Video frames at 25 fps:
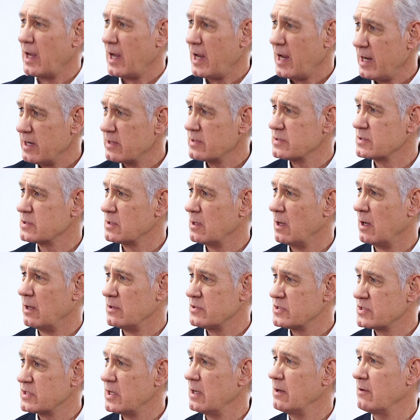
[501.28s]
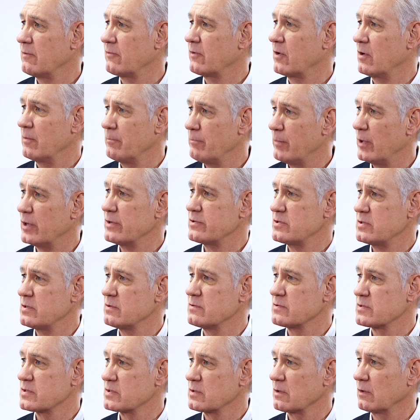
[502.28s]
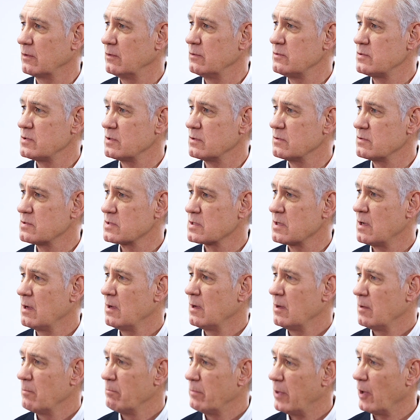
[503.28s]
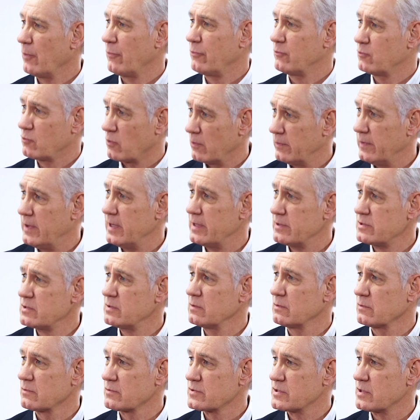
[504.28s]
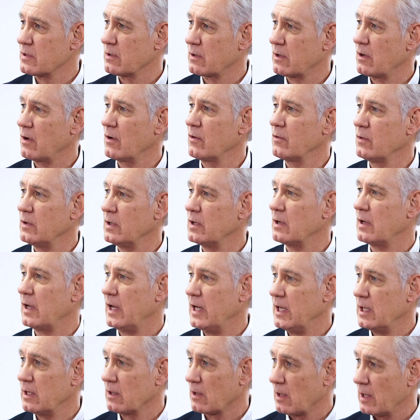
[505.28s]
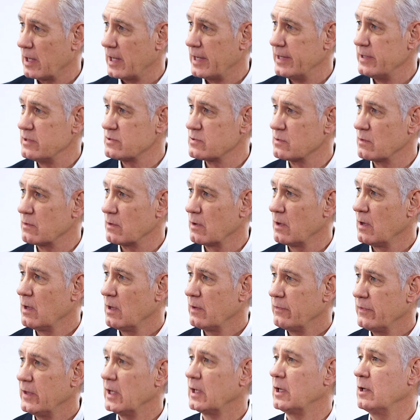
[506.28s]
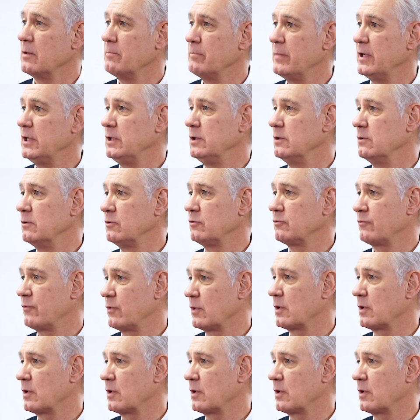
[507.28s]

has a set of combustion solutions, both traditional zirconia and laser, that can be used